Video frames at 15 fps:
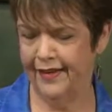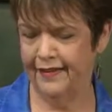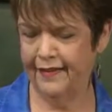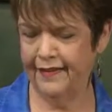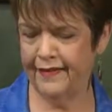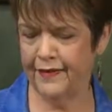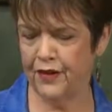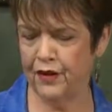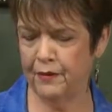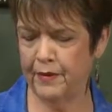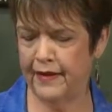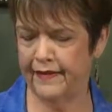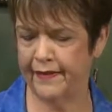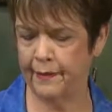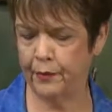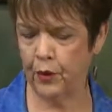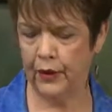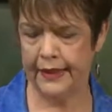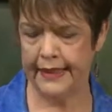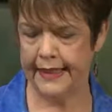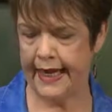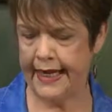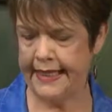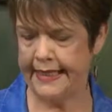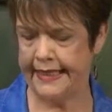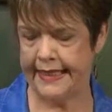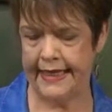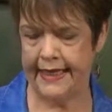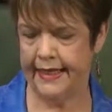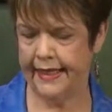This is going to be simple and
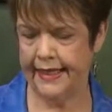tasty.